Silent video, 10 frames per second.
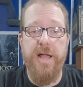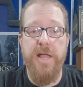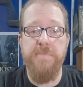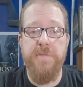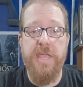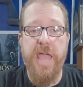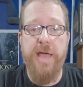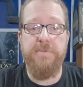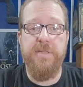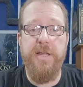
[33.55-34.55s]
I'm the
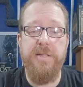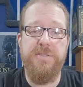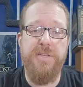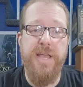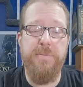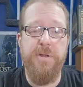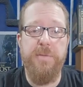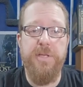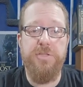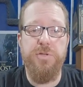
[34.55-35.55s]
captain, and today I'm going
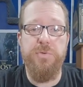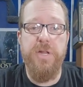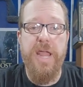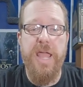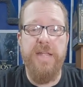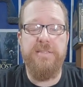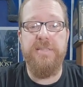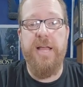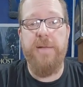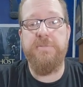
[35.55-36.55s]
to be doing a
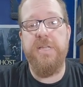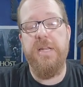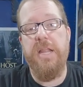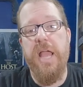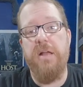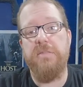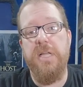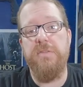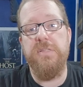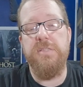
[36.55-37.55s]
top 10 countdown.